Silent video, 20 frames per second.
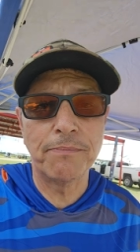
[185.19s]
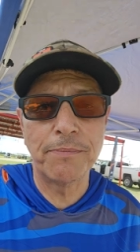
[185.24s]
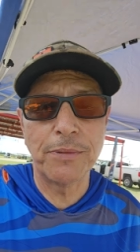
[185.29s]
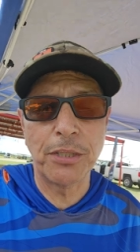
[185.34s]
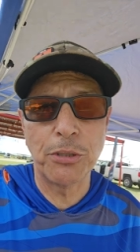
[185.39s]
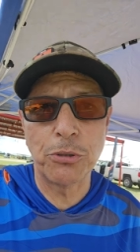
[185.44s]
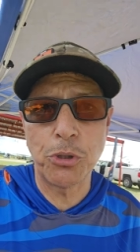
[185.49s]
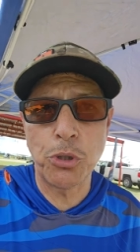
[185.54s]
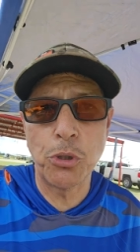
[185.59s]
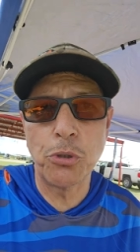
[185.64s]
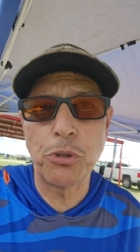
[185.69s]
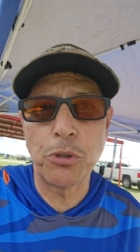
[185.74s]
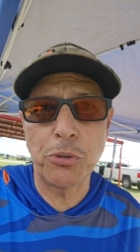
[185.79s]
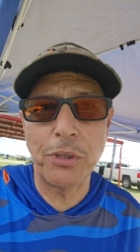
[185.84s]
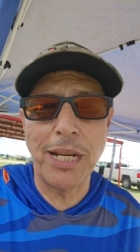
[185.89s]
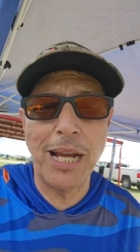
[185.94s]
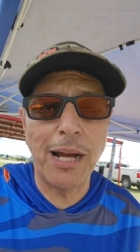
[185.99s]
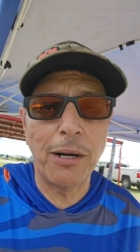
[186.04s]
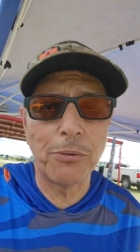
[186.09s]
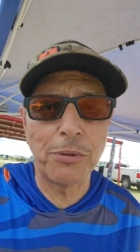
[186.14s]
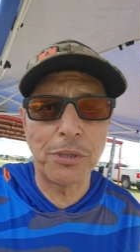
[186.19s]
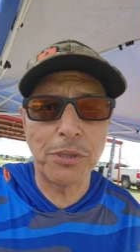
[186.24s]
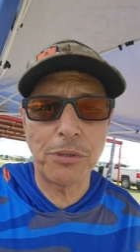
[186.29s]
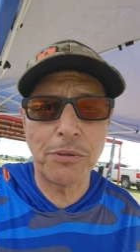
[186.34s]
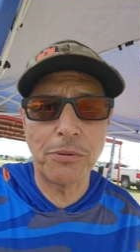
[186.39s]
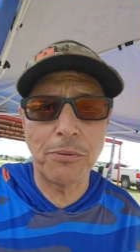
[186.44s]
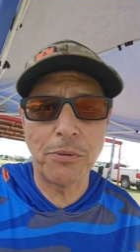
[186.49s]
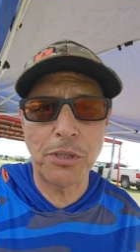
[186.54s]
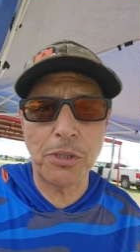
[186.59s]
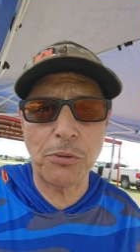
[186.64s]
you know, two to three hours.
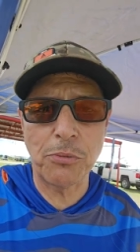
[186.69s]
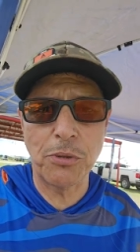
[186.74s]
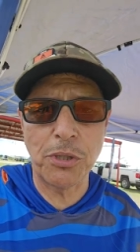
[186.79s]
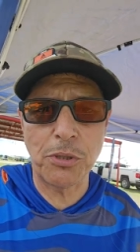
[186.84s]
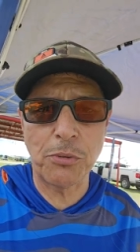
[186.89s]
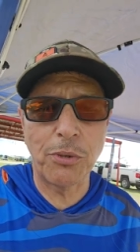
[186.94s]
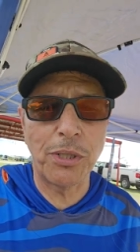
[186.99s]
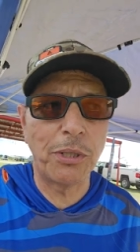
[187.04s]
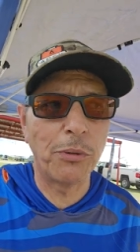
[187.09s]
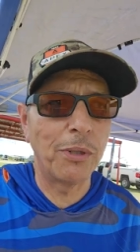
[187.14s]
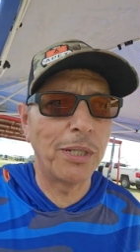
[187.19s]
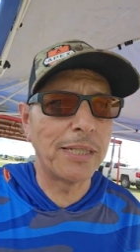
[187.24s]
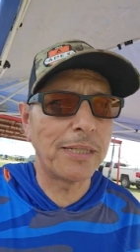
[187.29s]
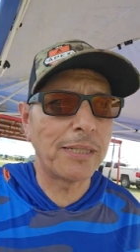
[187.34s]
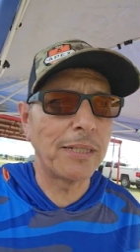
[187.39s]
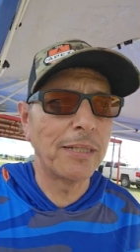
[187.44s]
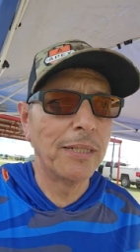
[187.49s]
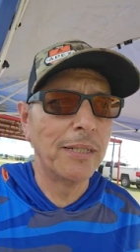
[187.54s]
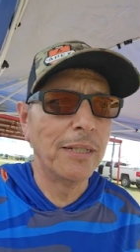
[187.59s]
That's, what it was.